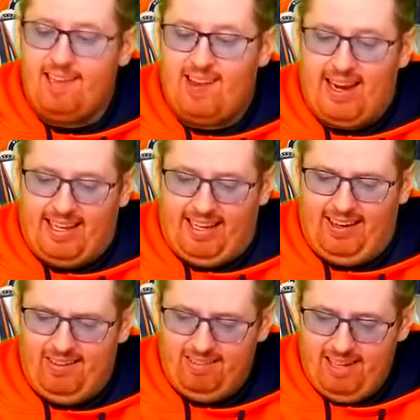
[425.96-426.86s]
hockey
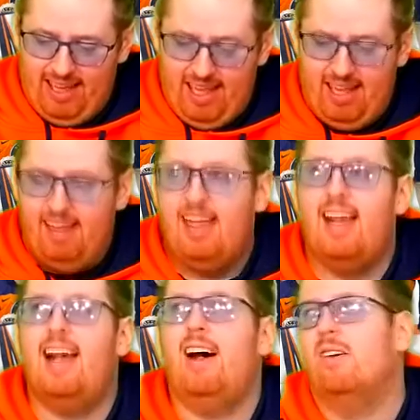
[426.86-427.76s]
news.
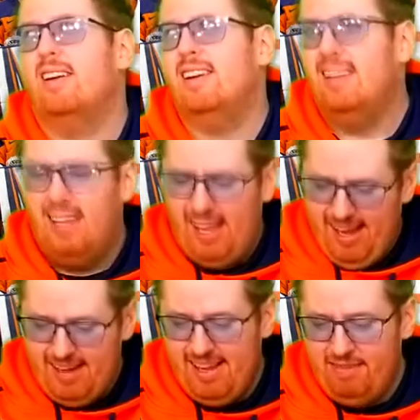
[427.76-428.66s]
Oh,
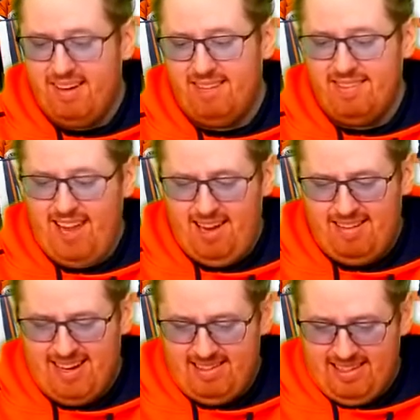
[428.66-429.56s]
and this one was
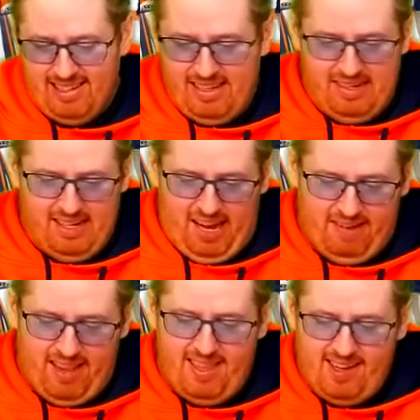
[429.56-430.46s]
interesting. I
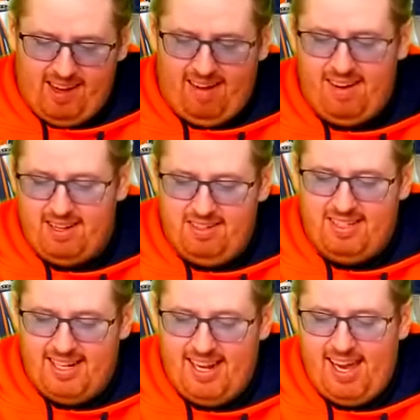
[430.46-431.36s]
read this article
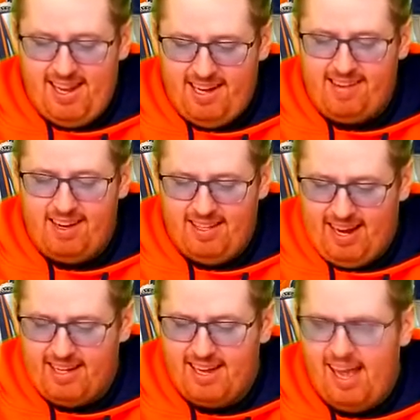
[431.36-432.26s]
on
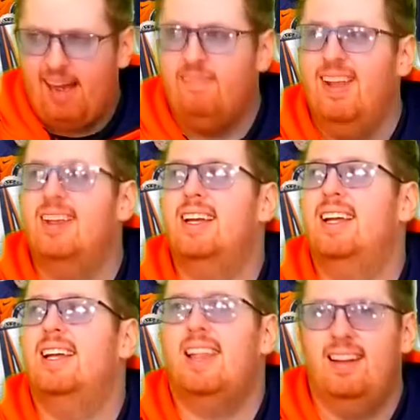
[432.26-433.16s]
NHL.com.
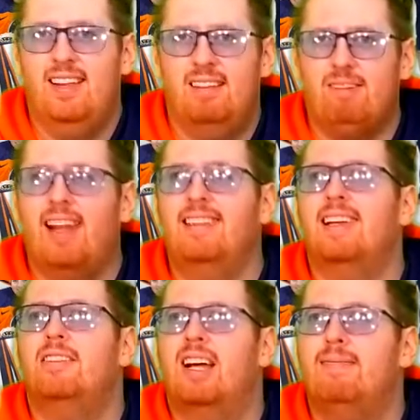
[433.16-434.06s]
Rayla
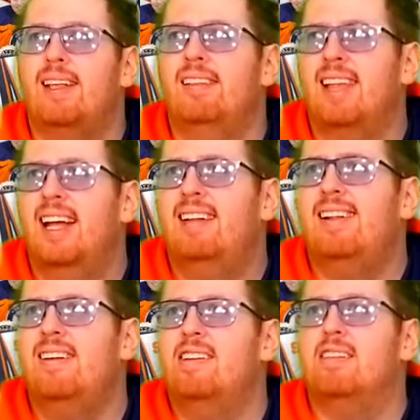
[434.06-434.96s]
Clemens, she
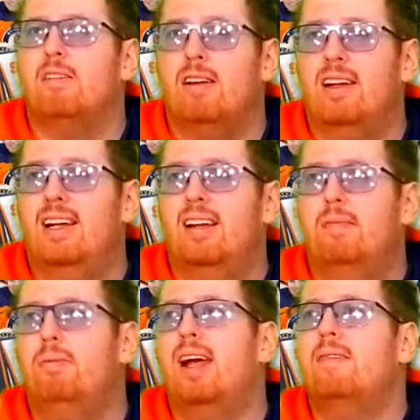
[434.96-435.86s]
used to
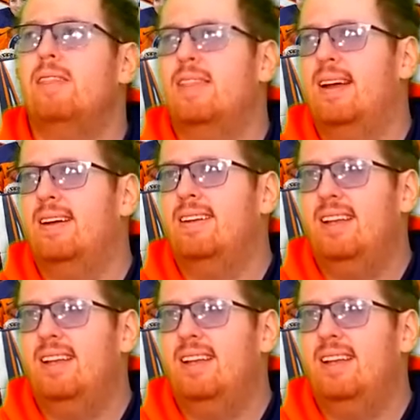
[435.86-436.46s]
play with the